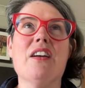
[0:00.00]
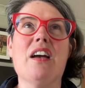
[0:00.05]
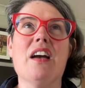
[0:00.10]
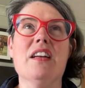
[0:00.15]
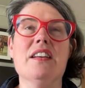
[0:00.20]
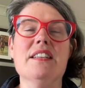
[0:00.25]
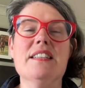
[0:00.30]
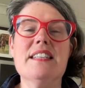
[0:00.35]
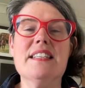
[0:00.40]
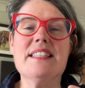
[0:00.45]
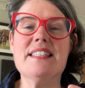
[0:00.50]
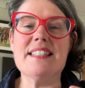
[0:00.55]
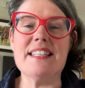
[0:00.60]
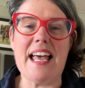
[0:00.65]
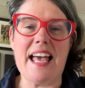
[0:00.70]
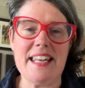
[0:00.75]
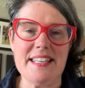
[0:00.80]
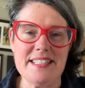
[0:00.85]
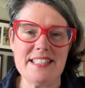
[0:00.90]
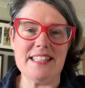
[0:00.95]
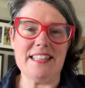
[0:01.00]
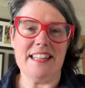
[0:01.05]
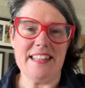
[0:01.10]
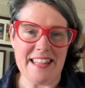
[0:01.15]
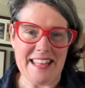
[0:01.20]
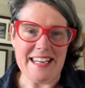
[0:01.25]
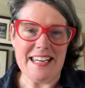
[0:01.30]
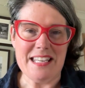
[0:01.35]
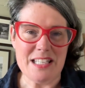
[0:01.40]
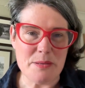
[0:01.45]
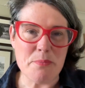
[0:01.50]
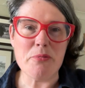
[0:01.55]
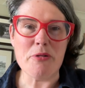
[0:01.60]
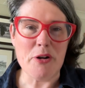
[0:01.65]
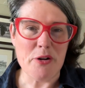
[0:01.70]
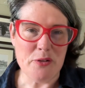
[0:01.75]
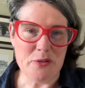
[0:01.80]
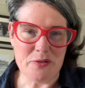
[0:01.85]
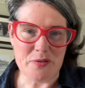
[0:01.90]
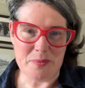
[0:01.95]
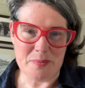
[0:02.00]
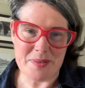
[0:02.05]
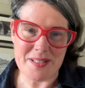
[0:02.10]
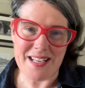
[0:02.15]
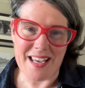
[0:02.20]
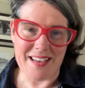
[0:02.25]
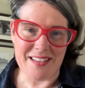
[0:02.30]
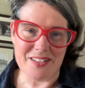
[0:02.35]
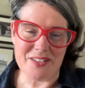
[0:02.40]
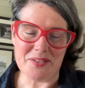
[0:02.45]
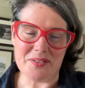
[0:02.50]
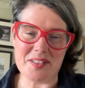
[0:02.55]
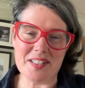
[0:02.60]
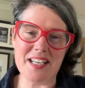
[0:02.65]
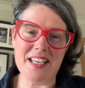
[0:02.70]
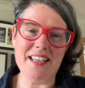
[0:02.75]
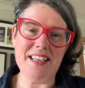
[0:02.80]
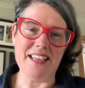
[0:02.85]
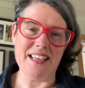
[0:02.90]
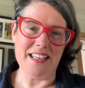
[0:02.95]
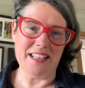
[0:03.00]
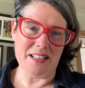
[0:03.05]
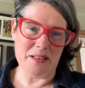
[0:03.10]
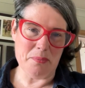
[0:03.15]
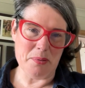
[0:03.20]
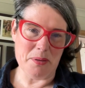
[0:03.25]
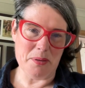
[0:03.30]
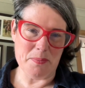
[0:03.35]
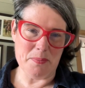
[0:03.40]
understanding that they need to prove themselves in a